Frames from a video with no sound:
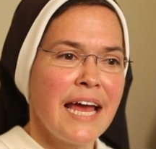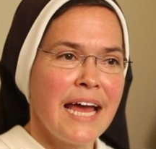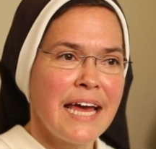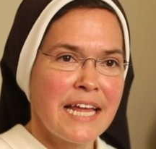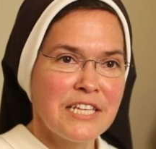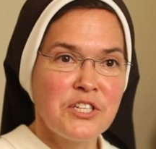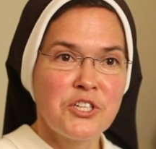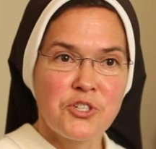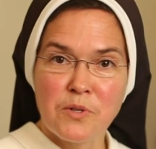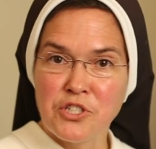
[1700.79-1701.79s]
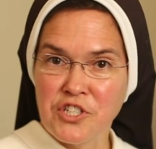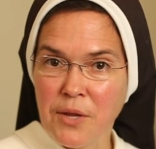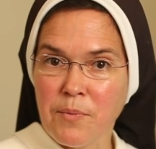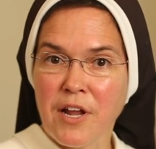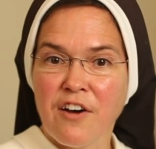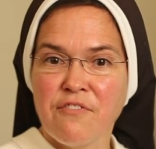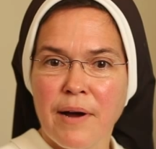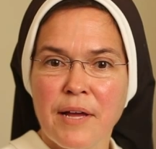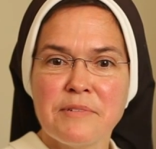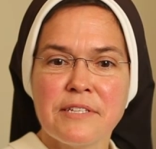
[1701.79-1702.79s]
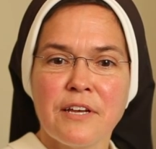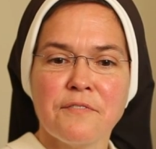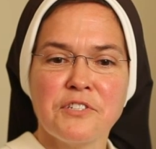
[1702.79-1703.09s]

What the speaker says: And as usual, Jed went off by himself,